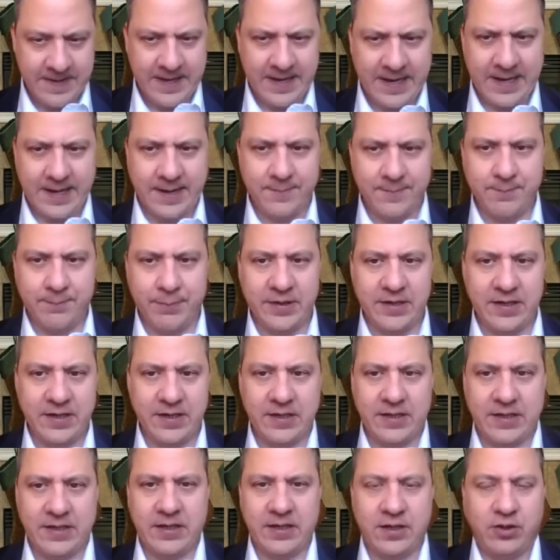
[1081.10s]
But
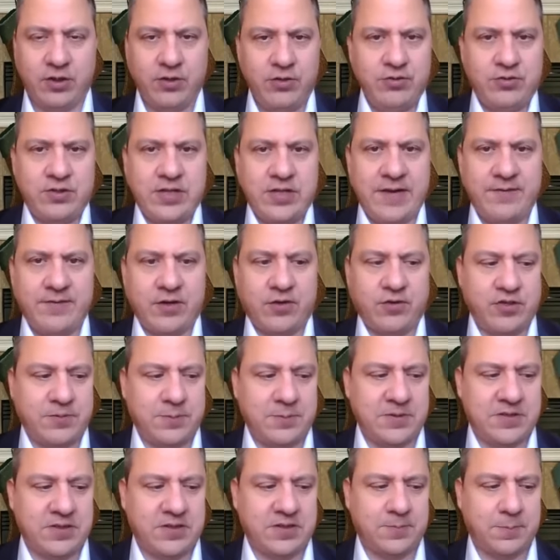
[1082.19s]
it includes having
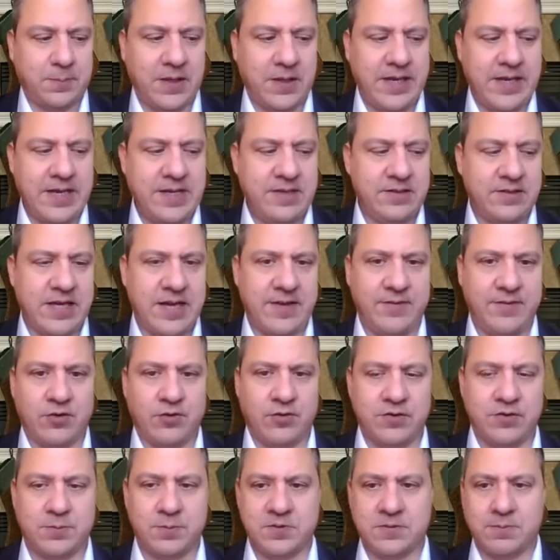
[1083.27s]
Christmas displays, having
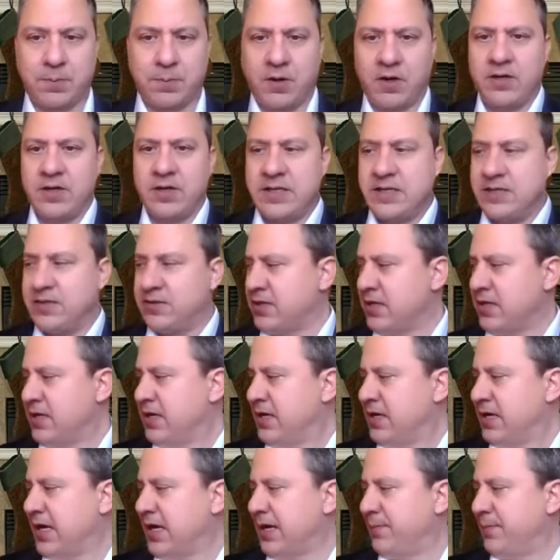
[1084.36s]
Christmas parties
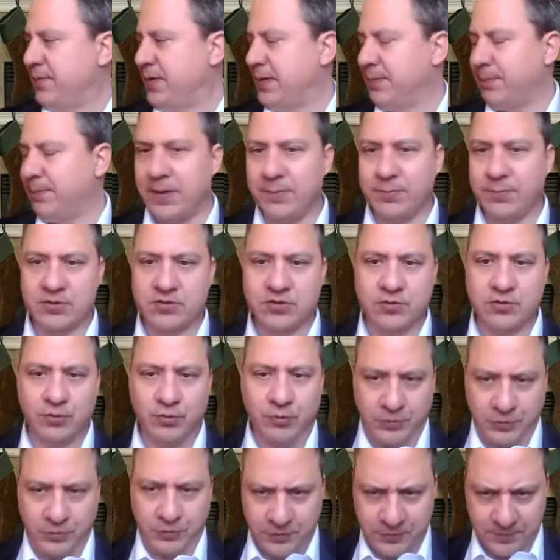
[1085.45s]
in public
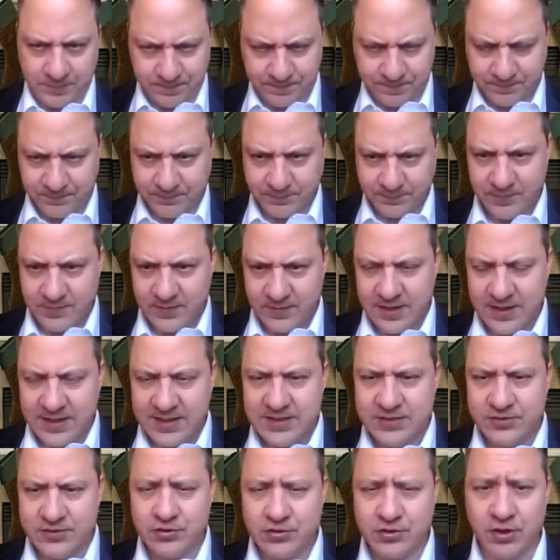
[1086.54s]
schools.
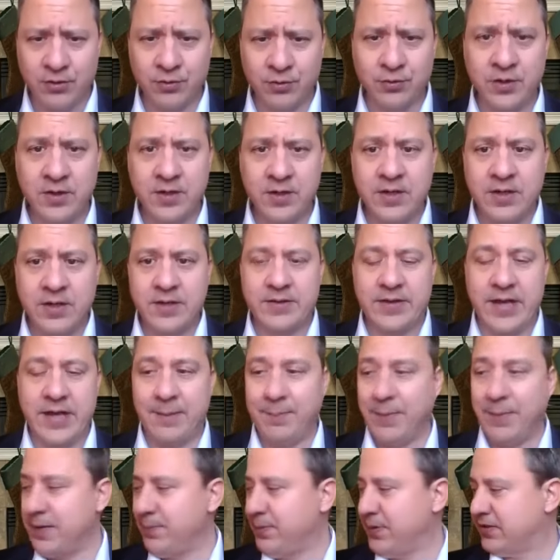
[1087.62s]
And so that
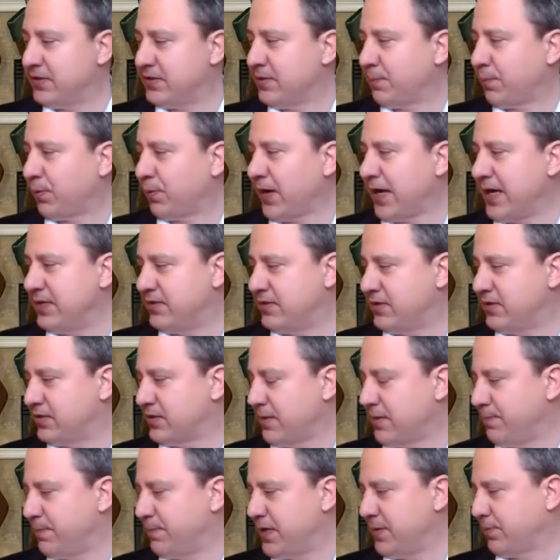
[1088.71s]
might be a surprise to
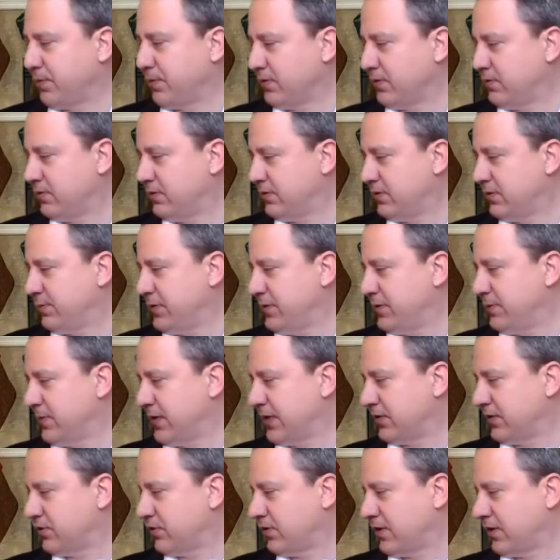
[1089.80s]
some people. Let me make
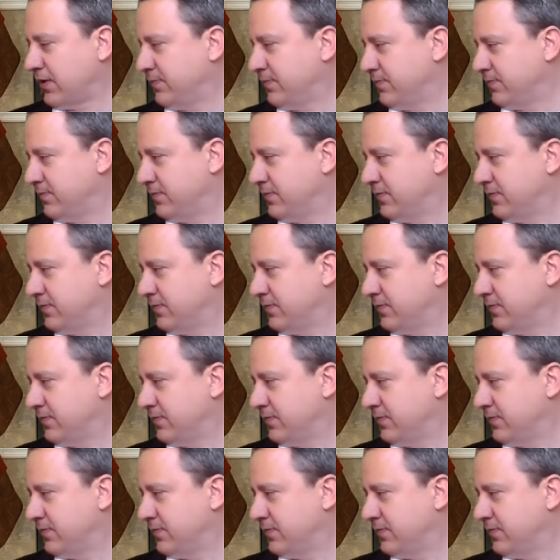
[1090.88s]
sure I'm